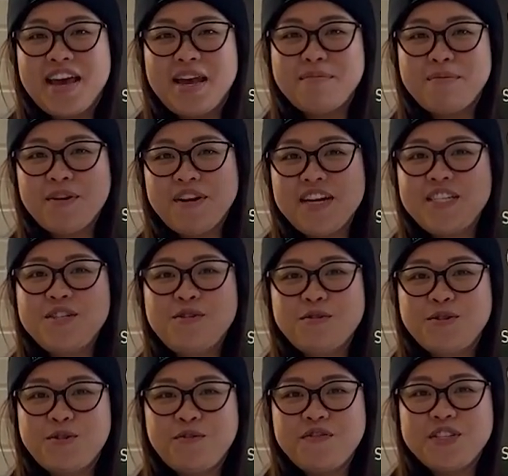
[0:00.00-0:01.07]
Amber,
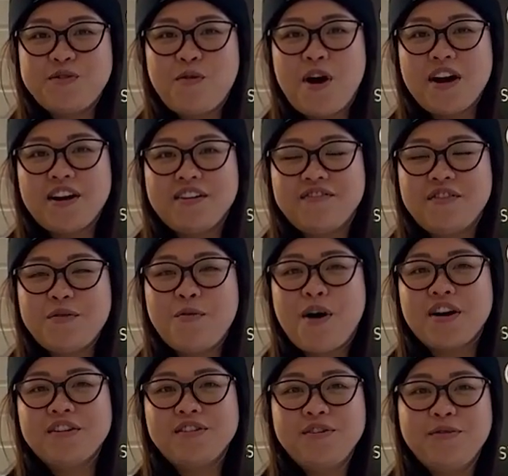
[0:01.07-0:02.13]
Digital Service Squad of the
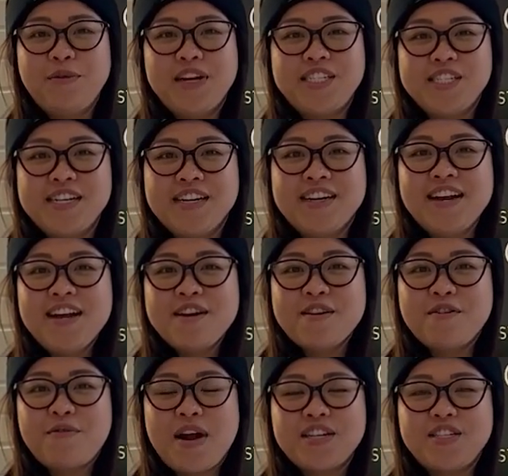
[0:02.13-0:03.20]
Waterloo Region.
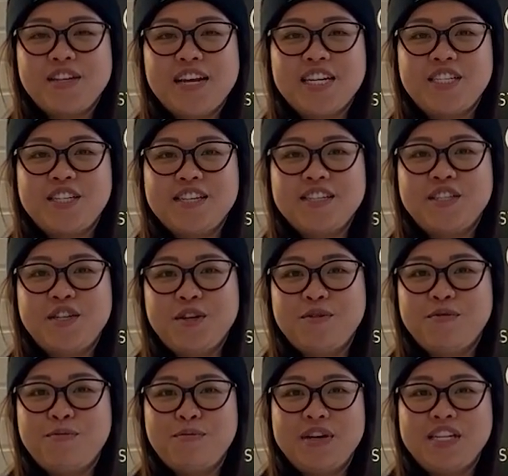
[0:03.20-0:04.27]
Congratulations
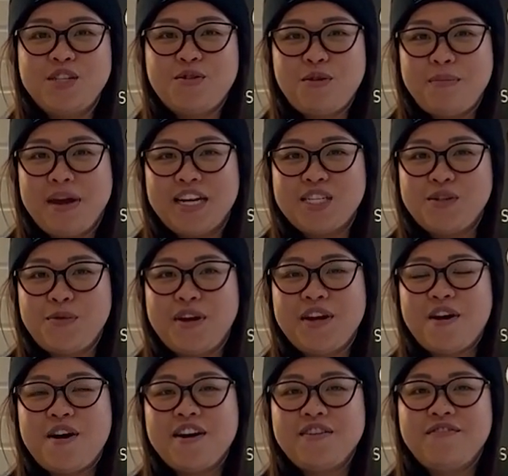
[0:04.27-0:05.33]
to Digital Main
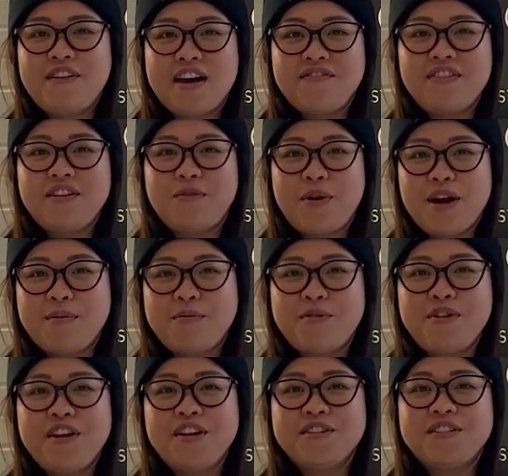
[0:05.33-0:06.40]
Street on 5
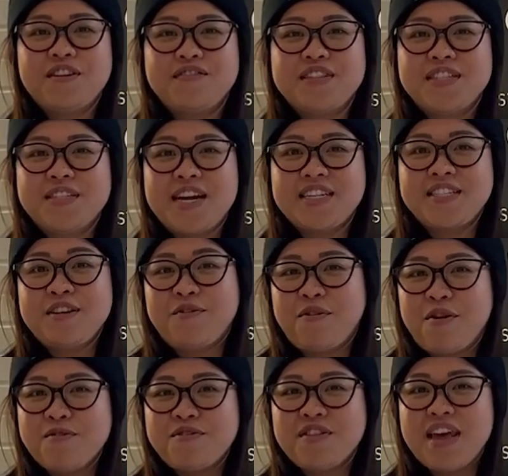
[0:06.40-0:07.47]
incredible years of success and
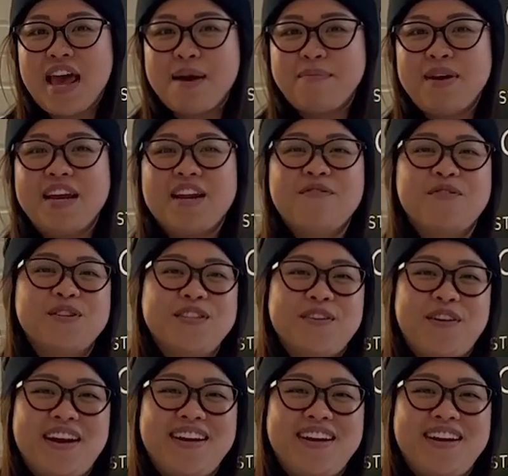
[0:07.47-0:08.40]
growth. Happy anniversary.